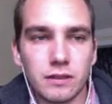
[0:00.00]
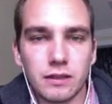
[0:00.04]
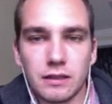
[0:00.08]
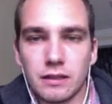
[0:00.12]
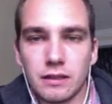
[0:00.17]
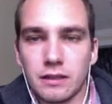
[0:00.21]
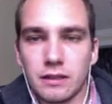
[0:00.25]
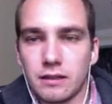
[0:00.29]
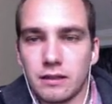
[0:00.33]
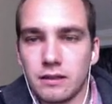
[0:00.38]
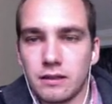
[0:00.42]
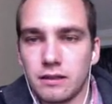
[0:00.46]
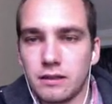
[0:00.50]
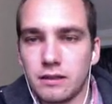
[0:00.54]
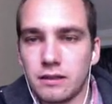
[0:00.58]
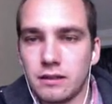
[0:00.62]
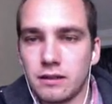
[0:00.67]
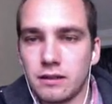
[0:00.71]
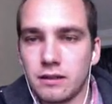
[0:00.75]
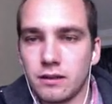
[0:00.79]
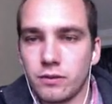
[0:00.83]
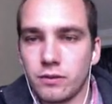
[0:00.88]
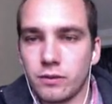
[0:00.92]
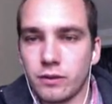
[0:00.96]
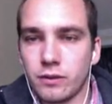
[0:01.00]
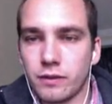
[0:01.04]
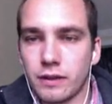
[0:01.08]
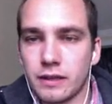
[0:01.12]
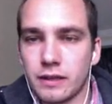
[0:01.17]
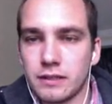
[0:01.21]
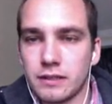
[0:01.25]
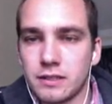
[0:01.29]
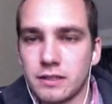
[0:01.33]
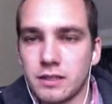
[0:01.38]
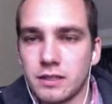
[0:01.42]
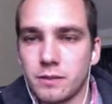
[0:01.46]
in here with
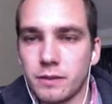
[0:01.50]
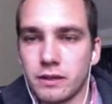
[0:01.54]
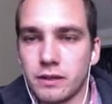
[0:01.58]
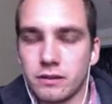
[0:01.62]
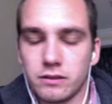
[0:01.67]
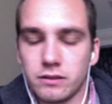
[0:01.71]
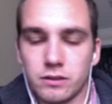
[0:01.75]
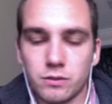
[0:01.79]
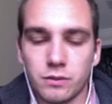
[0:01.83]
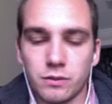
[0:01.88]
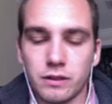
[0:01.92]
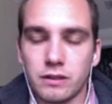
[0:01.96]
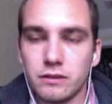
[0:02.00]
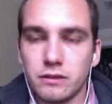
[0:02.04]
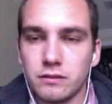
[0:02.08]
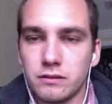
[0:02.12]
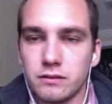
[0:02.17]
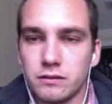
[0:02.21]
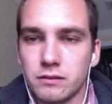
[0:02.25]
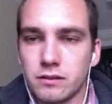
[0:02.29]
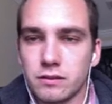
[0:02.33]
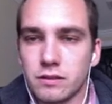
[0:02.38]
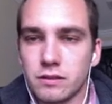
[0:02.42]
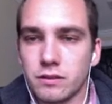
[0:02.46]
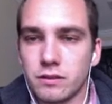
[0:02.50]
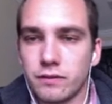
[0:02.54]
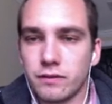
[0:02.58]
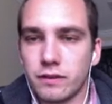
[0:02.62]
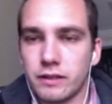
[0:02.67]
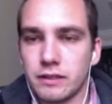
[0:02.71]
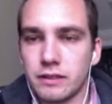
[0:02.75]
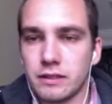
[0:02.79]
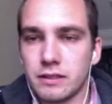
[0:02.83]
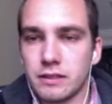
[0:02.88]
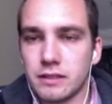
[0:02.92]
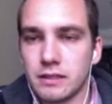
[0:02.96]
HTML as well. So if
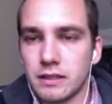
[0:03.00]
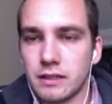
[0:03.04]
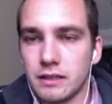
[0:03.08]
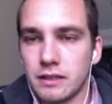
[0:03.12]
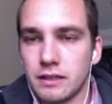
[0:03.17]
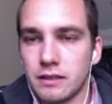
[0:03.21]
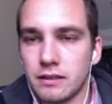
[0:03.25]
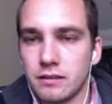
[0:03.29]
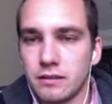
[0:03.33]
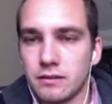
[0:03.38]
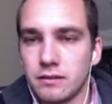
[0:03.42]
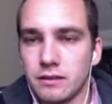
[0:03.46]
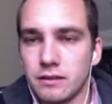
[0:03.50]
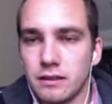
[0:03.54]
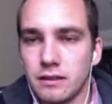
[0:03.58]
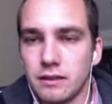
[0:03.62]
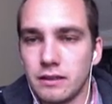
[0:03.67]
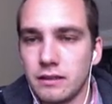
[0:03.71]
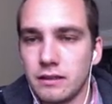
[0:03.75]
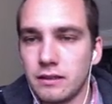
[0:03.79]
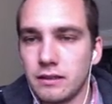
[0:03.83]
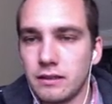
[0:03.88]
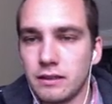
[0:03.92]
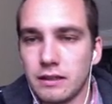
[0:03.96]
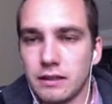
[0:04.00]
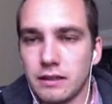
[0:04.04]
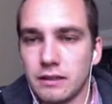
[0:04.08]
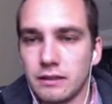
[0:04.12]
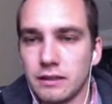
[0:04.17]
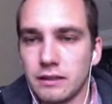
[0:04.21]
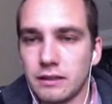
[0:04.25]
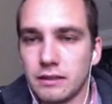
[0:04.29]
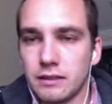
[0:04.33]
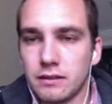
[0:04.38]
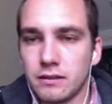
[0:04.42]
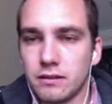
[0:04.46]
I just say, and
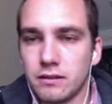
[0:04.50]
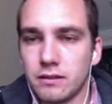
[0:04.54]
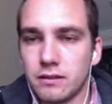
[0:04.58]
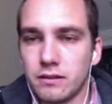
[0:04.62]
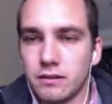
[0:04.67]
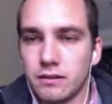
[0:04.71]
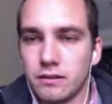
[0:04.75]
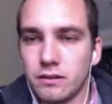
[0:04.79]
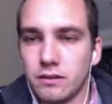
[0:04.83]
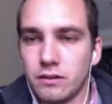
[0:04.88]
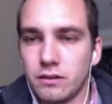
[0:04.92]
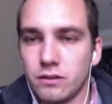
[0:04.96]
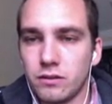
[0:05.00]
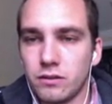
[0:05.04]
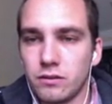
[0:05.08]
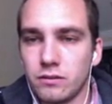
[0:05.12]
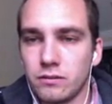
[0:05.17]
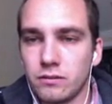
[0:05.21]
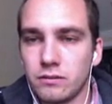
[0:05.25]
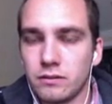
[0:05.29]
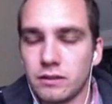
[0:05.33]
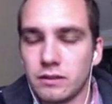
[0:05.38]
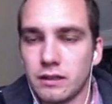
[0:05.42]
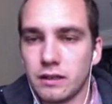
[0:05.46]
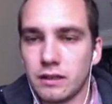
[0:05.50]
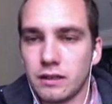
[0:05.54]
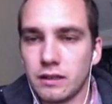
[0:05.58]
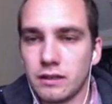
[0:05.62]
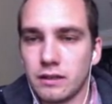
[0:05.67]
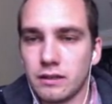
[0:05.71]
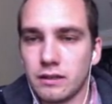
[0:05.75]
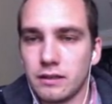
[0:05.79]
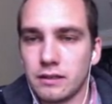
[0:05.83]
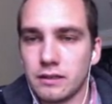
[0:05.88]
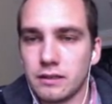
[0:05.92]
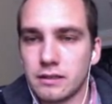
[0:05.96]
let her, you know,
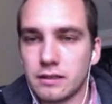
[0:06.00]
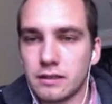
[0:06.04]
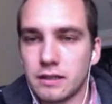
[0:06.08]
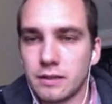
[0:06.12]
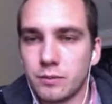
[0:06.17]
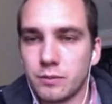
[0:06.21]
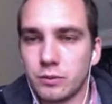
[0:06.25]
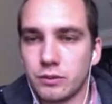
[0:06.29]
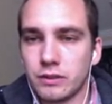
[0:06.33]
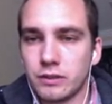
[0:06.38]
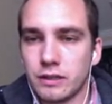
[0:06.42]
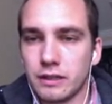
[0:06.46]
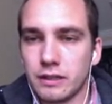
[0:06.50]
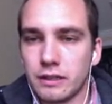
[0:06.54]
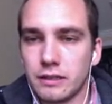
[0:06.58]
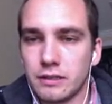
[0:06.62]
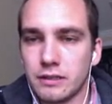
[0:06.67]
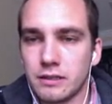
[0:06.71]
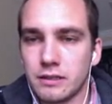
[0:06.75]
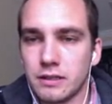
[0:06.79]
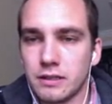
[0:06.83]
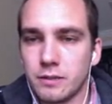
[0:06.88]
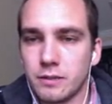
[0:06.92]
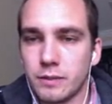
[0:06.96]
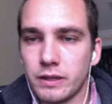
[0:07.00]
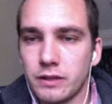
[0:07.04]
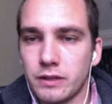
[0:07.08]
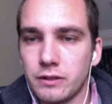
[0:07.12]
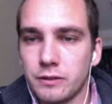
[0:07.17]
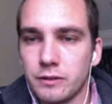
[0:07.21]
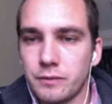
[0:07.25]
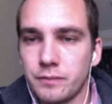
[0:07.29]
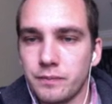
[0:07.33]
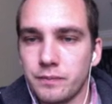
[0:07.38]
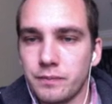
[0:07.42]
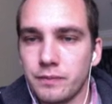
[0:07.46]

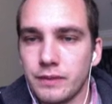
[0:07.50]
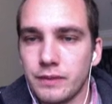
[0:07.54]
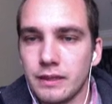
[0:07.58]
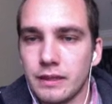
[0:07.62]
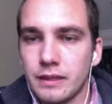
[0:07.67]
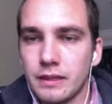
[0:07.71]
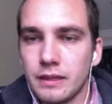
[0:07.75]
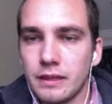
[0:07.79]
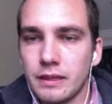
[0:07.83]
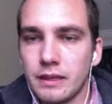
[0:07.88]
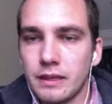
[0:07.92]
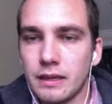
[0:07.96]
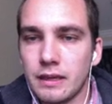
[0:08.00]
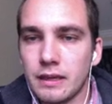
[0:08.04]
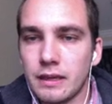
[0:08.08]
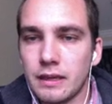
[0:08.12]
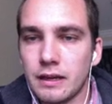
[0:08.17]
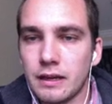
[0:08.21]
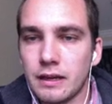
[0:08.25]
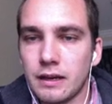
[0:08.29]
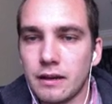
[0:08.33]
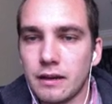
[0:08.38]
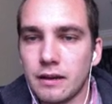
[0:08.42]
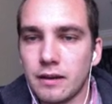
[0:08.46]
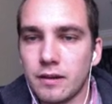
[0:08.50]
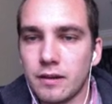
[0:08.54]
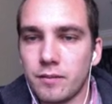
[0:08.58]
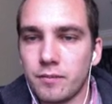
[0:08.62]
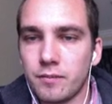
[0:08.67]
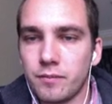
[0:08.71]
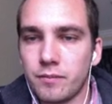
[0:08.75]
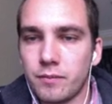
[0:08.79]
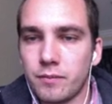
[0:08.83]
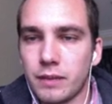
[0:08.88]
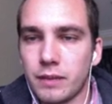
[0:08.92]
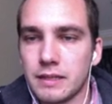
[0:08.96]
example.html, um,
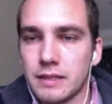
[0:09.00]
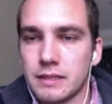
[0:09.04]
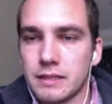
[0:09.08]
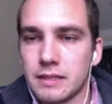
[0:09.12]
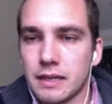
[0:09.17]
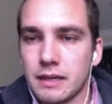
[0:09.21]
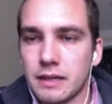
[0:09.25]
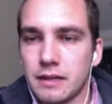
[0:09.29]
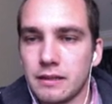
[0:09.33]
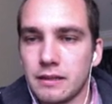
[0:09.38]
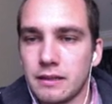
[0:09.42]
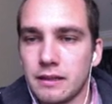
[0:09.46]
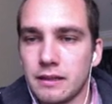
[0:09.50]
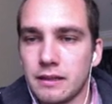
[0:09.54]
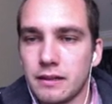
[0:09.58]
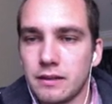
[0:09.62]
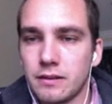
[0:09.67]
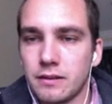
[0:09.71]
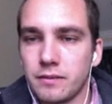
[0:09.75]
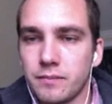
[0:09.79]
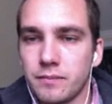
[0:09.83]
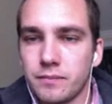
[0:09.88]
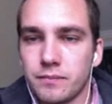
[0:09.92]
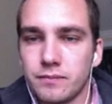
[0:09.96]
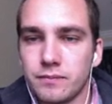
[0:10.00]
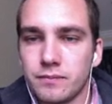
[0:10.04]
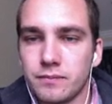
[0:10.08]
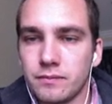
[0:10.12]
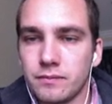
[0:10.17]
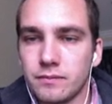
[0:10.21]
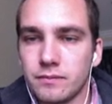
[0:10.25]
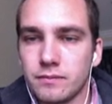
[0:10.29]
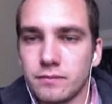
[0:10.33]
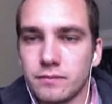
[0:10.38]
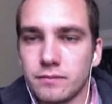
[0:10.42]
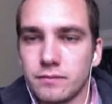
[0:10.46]
paste that in there,
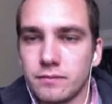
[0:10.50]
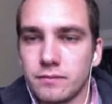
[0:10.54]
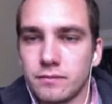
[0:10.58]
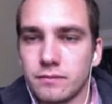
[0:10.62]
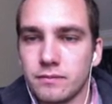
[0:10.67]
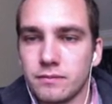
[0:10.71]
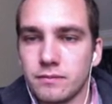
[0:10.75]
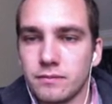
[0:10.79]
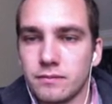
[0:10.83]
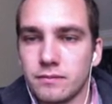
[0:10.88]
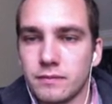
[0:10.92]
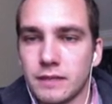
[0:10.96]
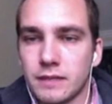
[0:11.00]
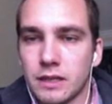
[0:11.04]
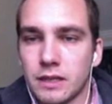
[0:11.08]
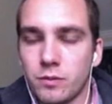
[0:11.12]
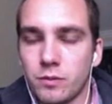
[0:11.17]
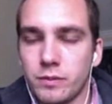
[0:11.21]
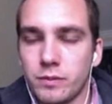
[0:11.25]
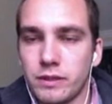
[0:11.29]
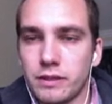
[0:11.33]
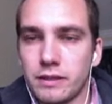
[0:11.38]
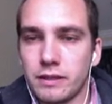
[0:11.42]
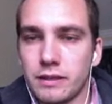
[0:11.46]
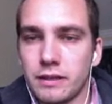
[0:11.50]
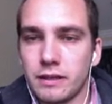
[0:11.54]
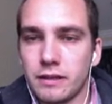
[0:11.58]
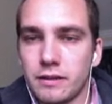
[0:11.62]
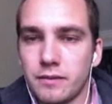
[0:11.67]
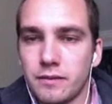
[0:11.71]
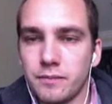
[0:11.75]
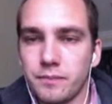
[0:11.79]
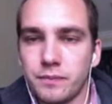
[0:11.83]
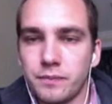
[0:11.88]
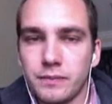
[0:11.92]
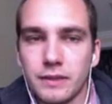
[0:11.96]
that'll be
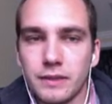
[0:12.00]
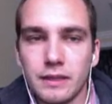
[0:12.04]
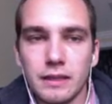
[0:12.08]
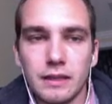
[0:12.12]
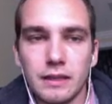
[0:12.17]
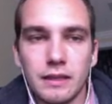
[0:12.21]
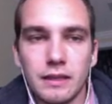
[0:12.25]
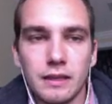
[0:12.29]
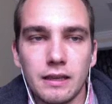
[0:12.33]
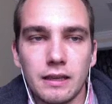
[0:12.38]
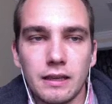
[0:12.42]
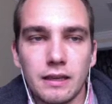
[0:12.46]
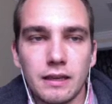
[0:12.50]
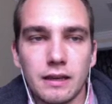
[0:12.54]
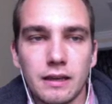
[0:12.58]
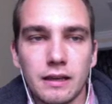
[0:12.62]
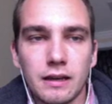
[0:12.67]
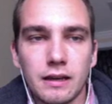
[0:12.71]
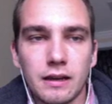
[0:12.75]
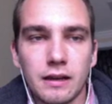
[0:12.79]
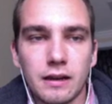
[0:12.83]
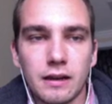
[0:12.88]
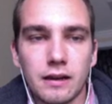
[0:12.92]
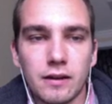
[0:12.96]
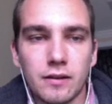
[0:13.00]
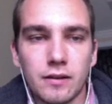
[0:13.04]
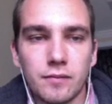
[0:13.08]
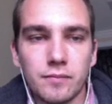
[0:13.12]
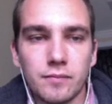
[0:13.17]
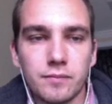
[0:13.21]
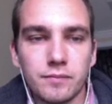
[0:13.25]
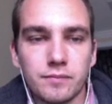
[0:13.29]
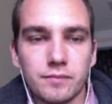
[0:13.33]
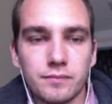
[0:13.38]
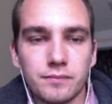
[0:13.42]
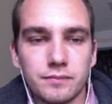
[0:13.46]
there. Um,
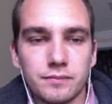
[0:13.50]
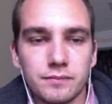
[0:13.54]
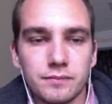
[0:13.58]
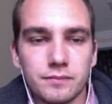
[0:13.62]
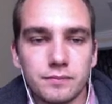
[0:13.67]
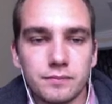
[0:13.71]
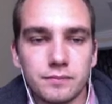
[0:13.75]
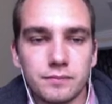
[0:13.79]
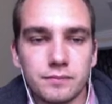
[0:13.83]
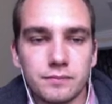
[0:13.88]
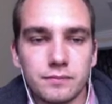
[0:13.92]
you